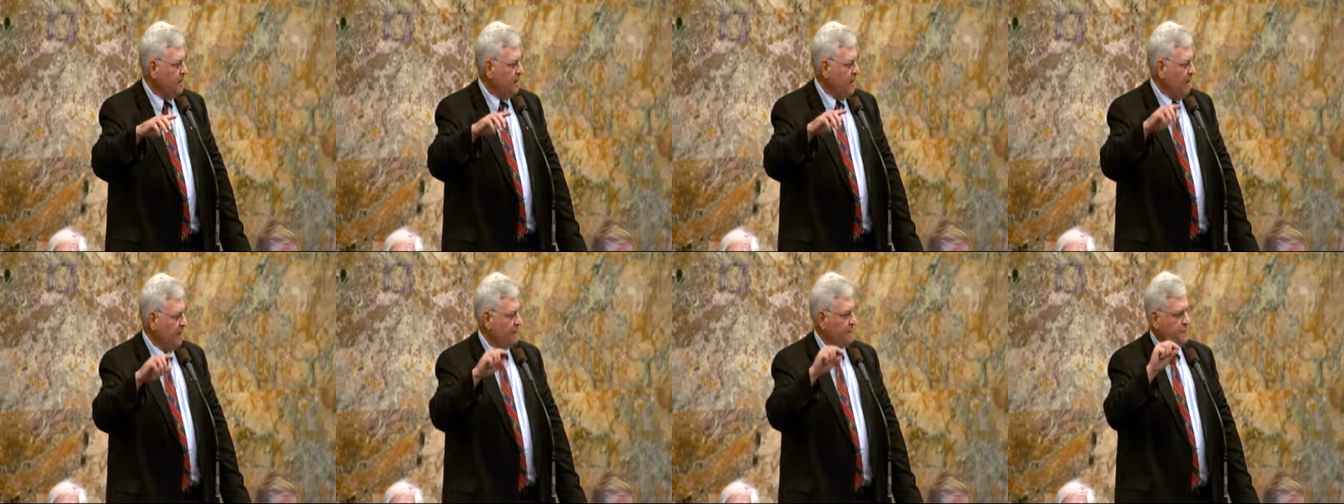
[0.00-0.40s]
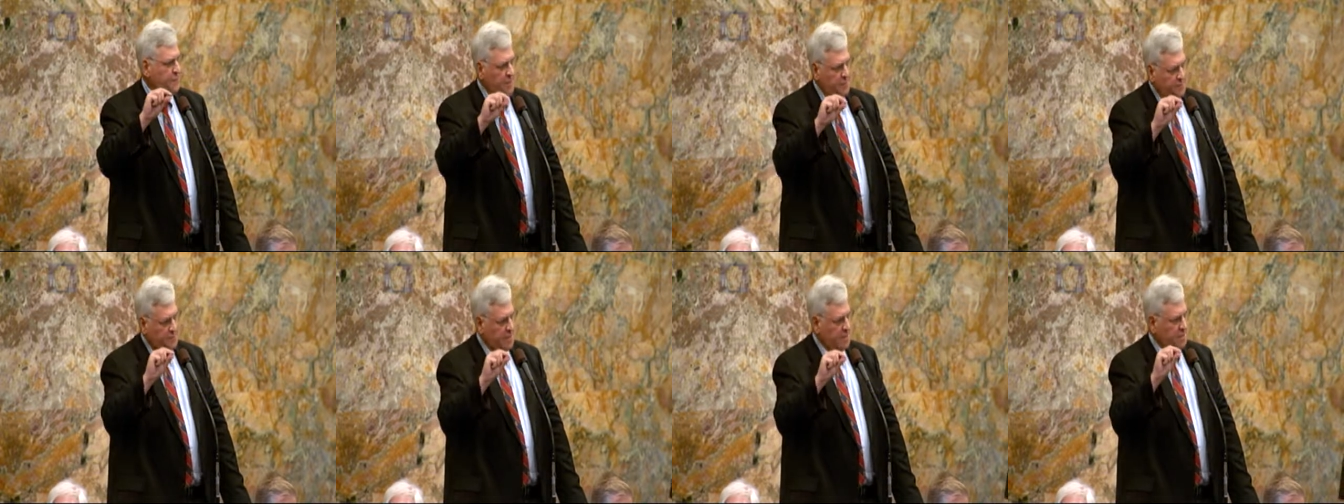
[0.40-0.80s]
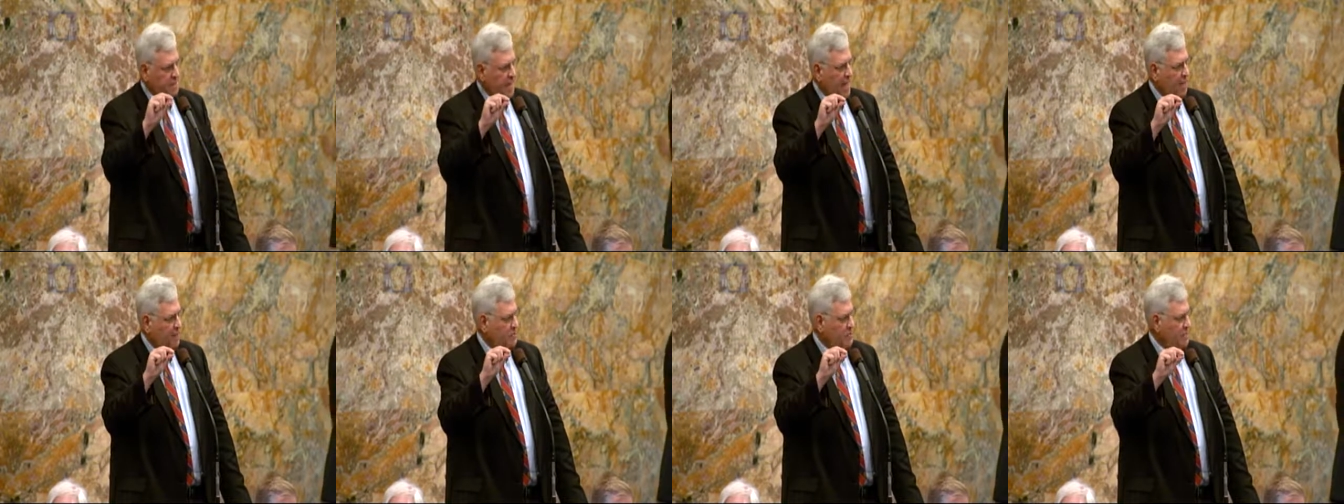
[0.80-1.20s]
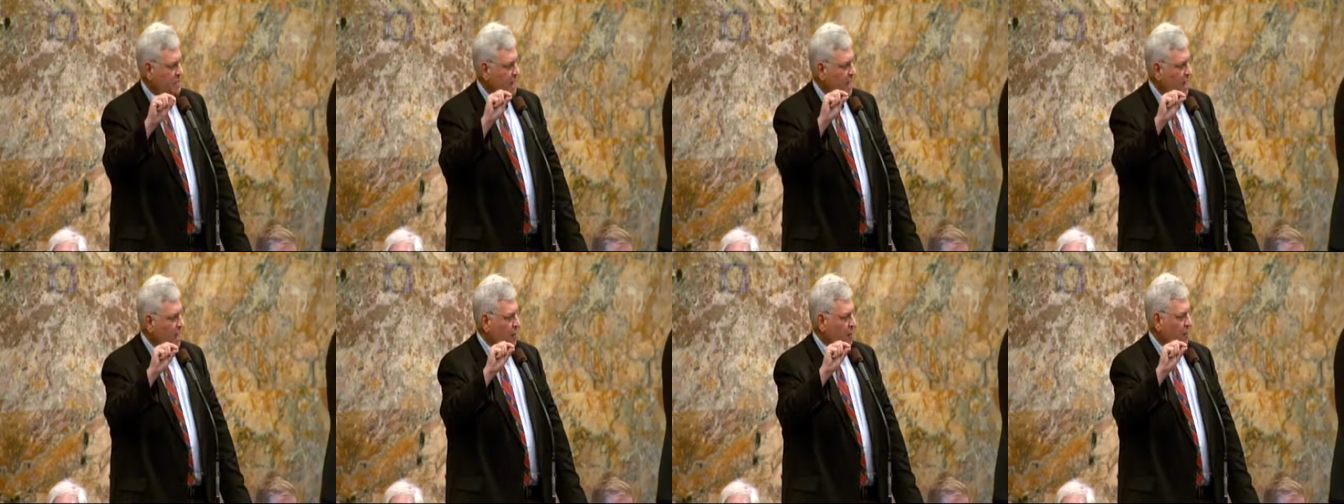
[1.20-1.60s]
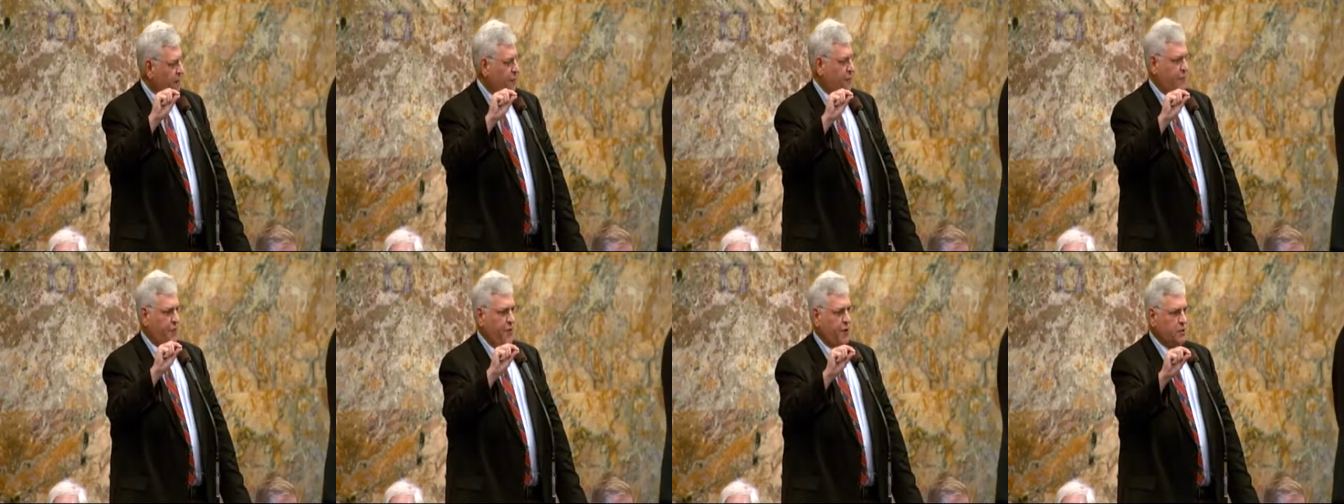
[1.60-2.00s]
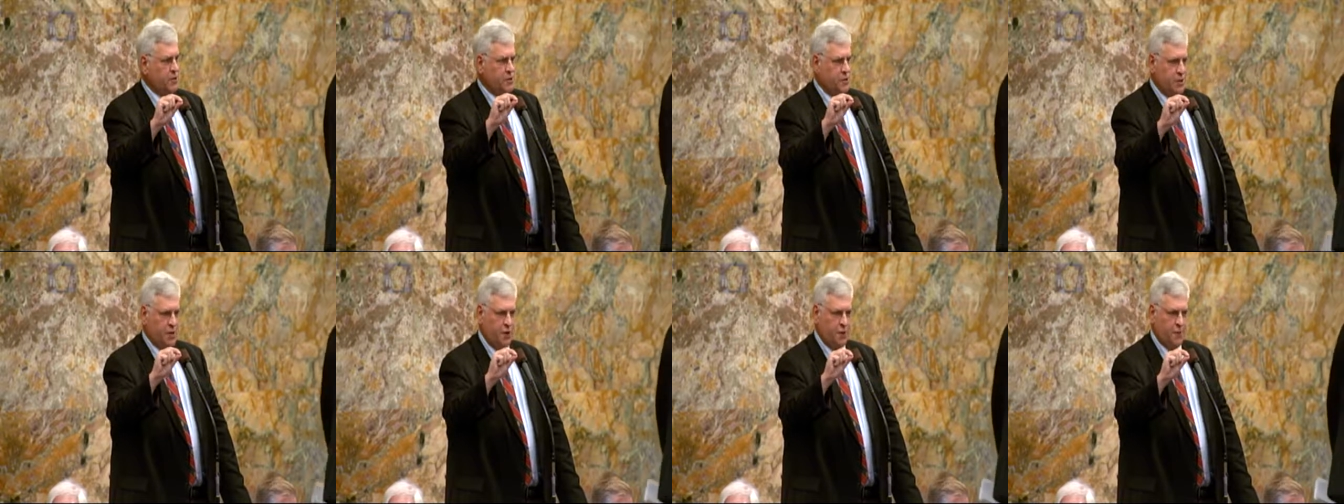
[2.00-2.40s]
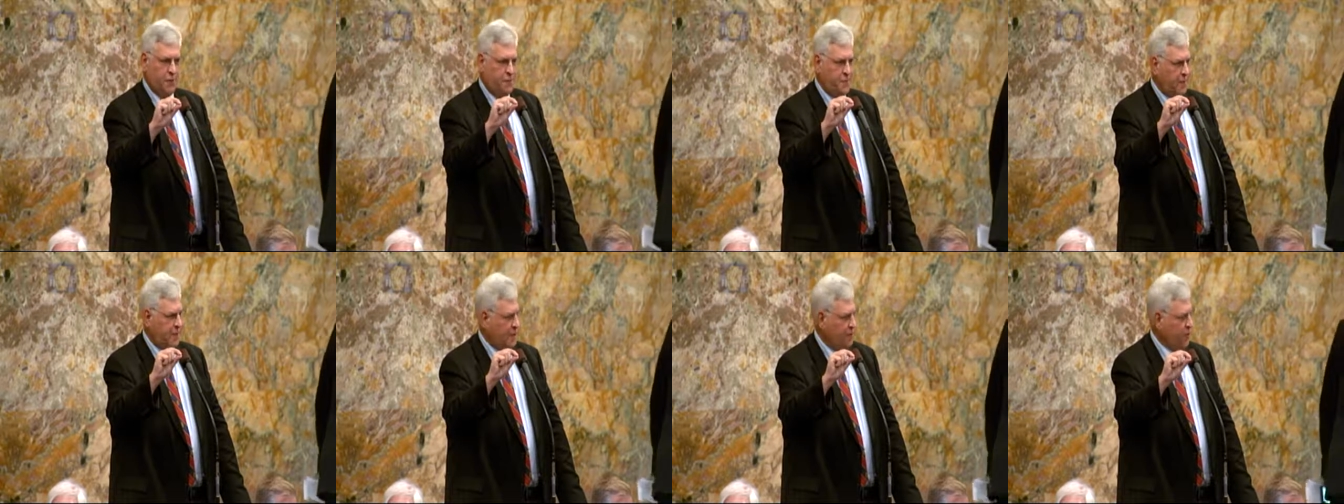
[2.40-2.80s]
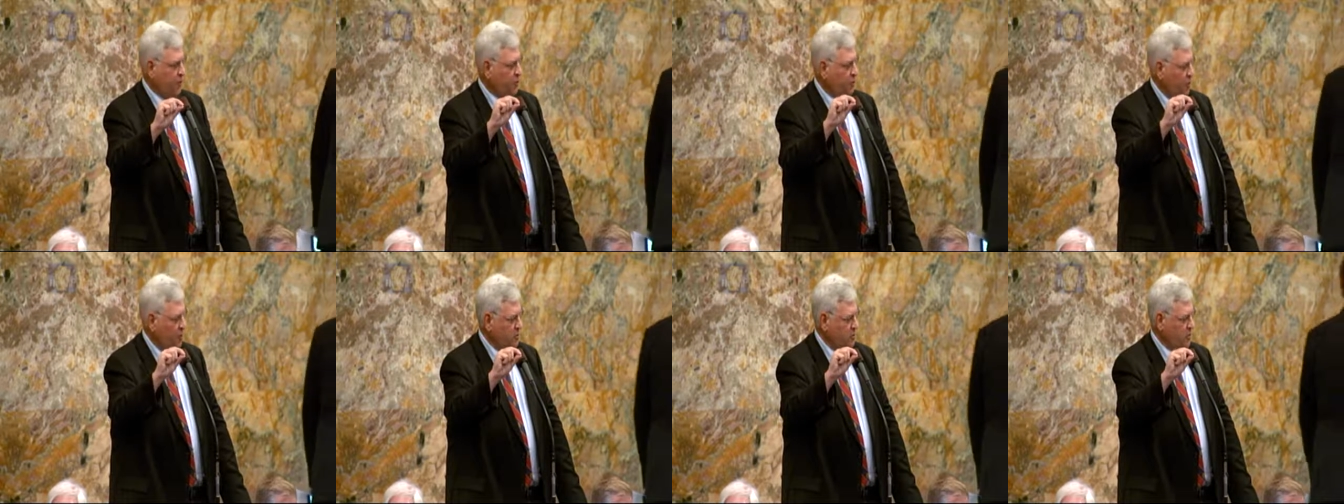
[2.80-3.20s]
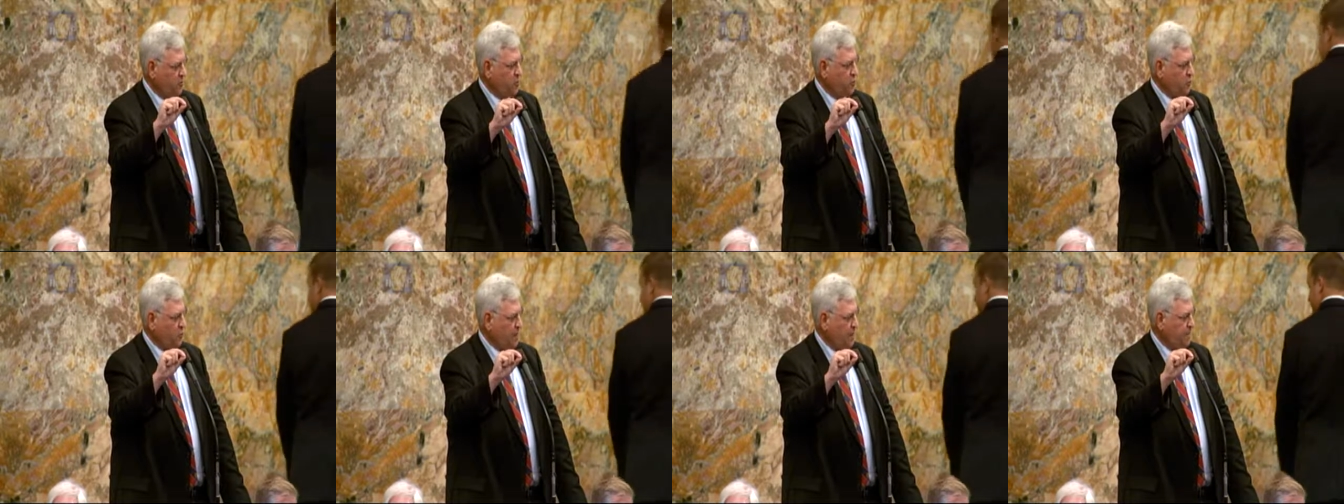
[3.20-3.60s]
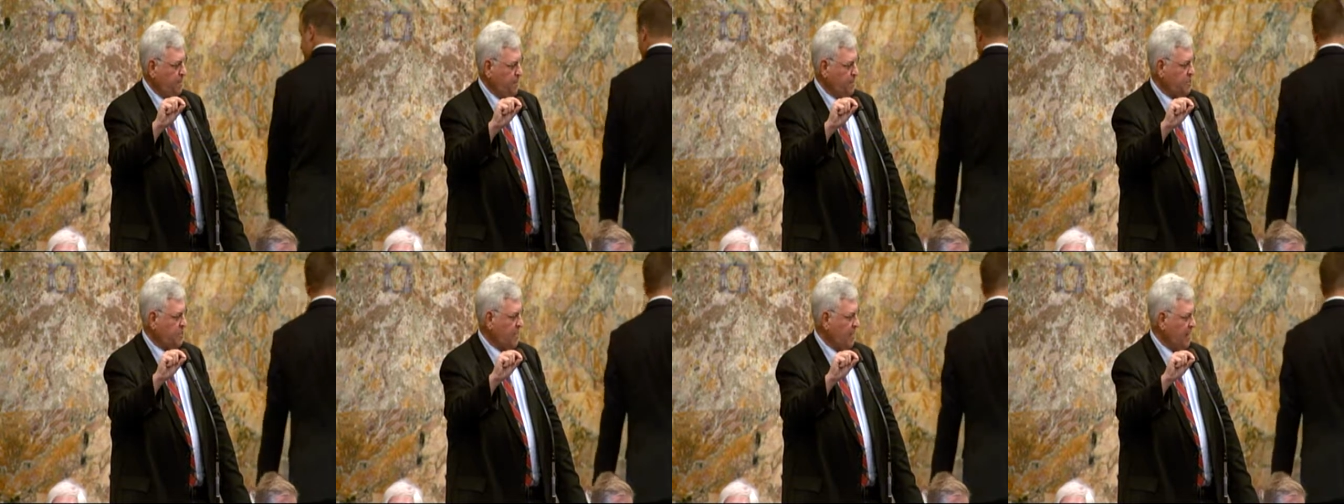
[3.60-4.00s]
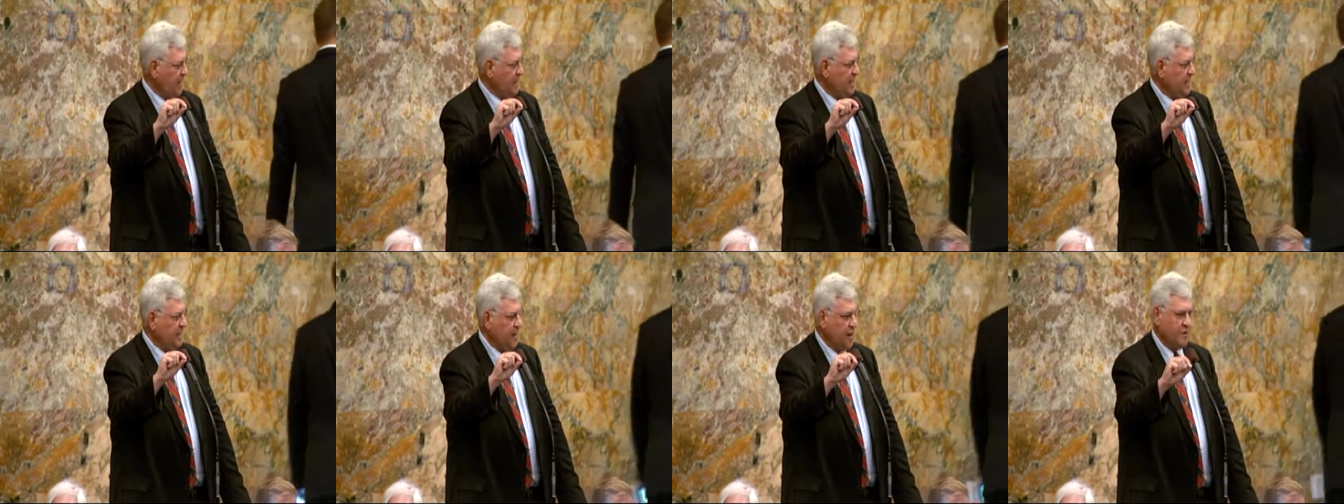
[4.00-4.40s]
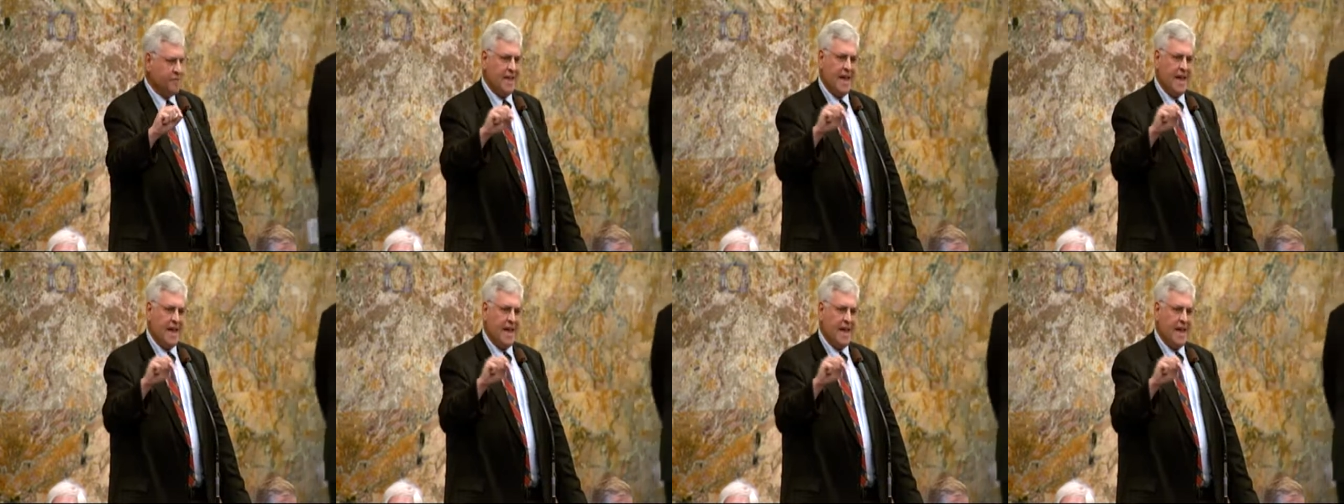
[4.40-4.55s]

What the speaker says: That $50,000 first-year figure grows at 3% a year.